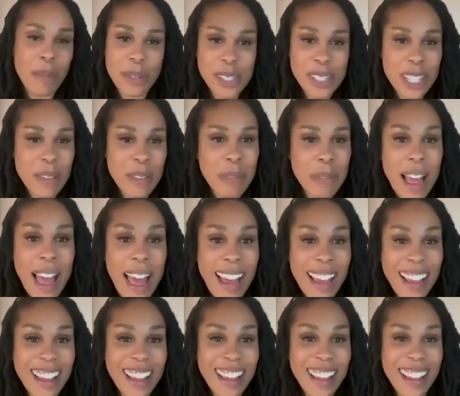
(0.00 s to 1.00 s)
mostly
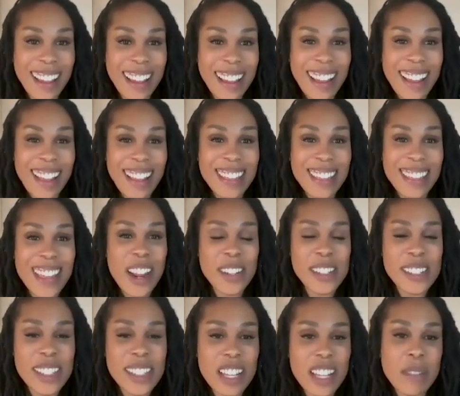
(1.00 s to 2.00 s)
Black, they are
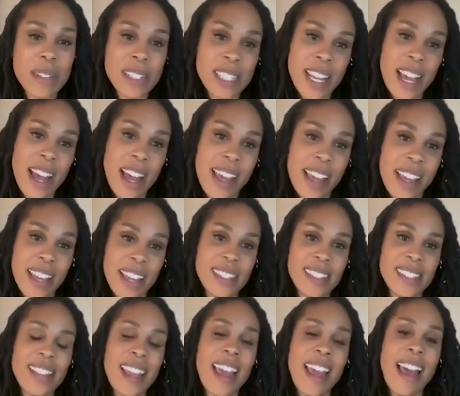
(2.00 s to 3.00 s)

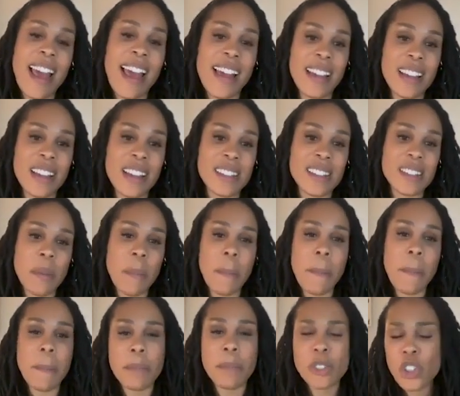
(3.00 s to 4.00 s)
stigmatized as
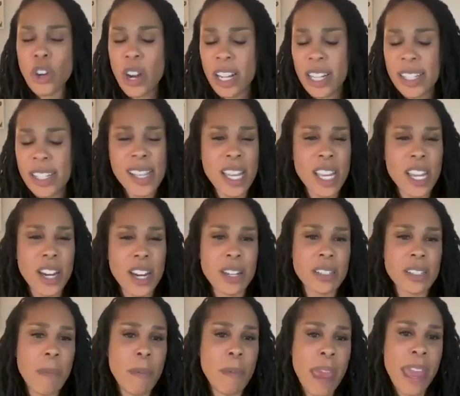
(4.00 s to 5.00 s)
drug
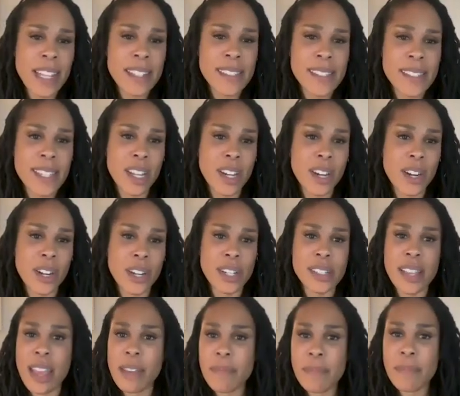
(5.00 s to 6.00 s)
seekers, pain
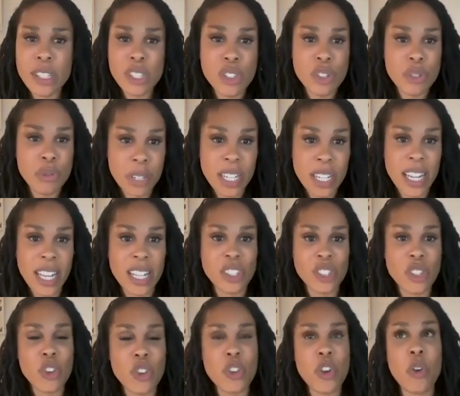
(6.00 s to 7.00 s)
seekers, and mistreated.
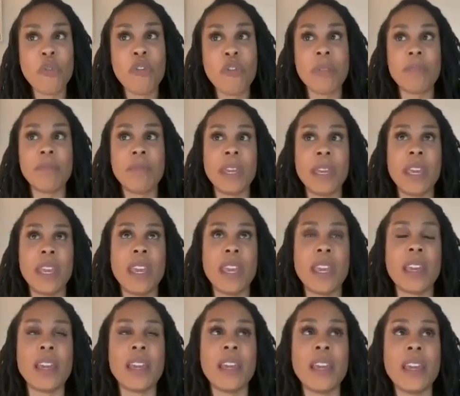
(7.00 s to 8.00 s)
So you go from
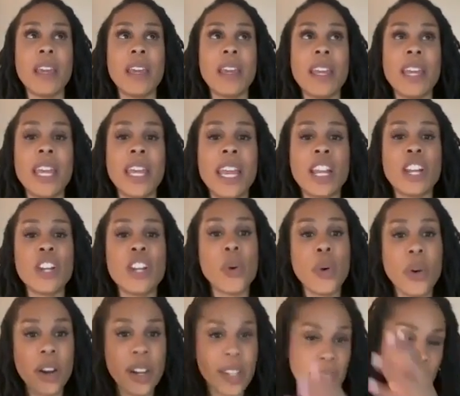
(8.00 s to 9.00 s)
being
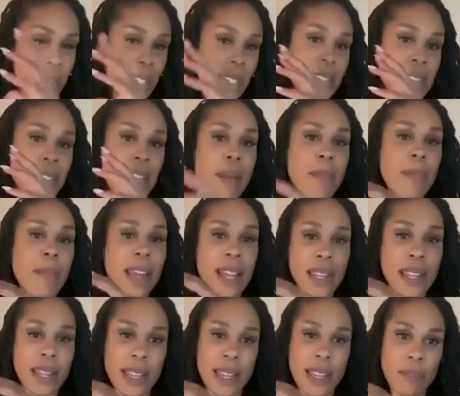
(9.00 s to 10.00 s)
ignored
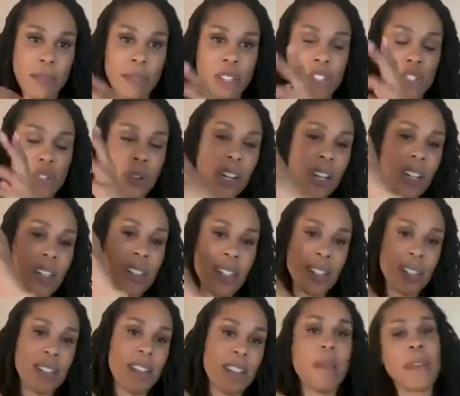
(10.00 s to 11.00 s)
systemically, mistreated
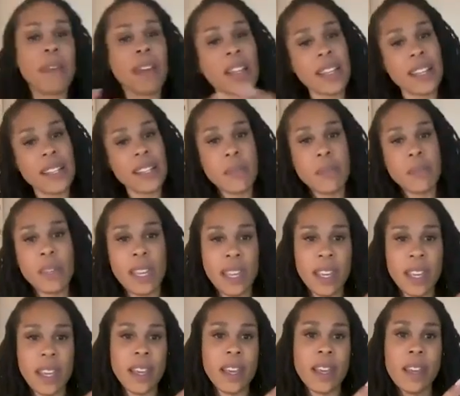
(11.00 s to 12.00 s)
systemically, to
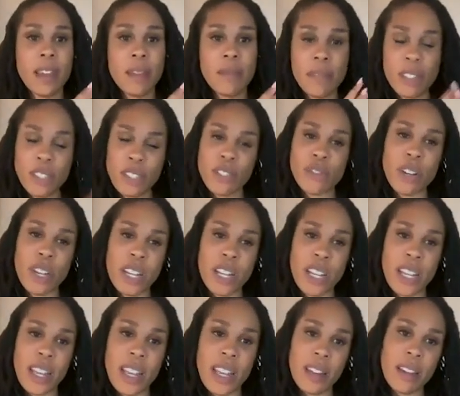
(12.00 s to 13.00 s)
being
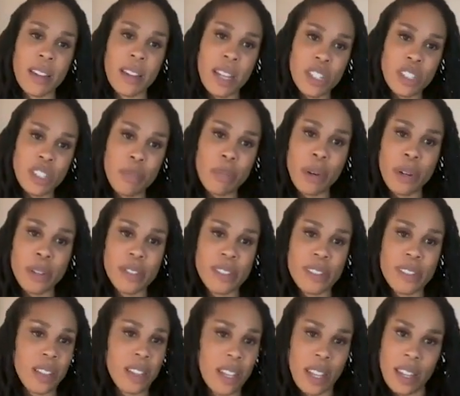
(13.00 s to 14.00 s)
mistreated
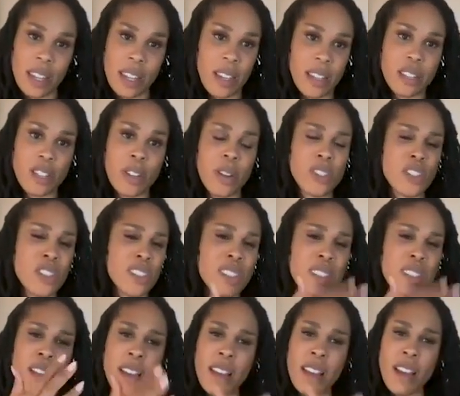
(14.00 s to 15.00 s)
interpersonally. So it's
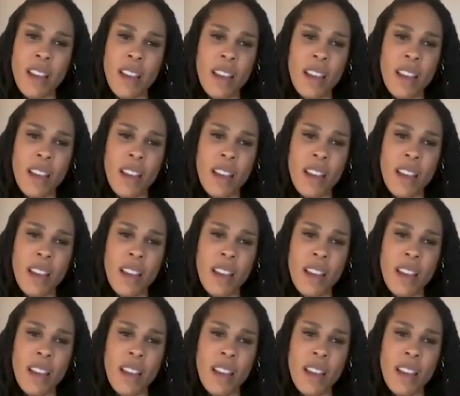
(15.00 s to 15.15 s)
just